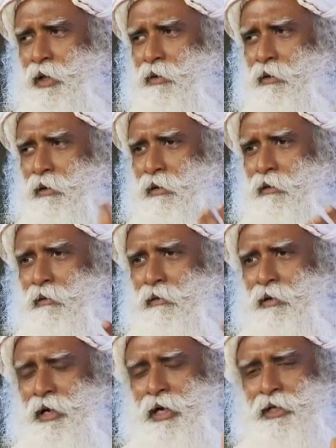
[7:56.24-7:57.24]
may call
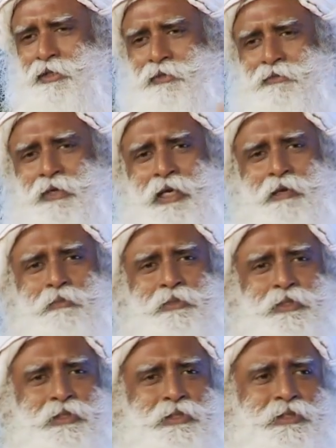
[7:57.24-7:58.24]
all kinds of
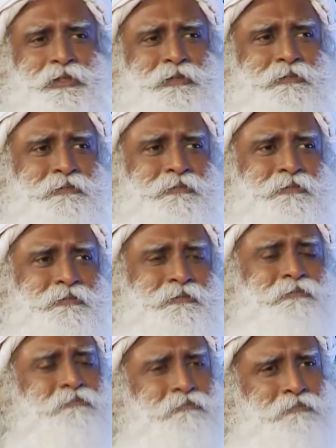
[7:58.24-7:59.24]
names,
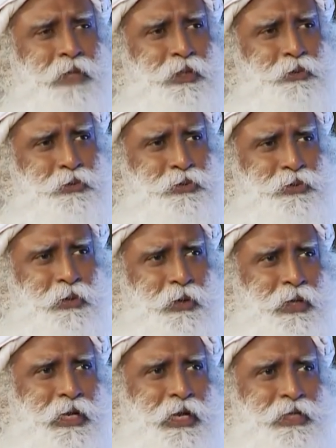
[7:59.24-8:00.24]
may use
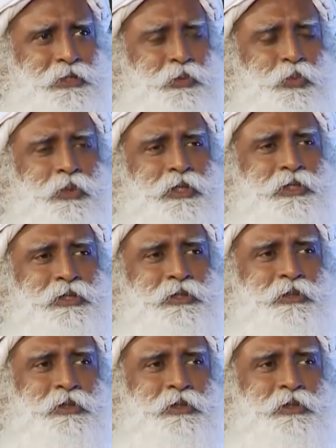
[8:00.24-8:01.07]
all kinds of words to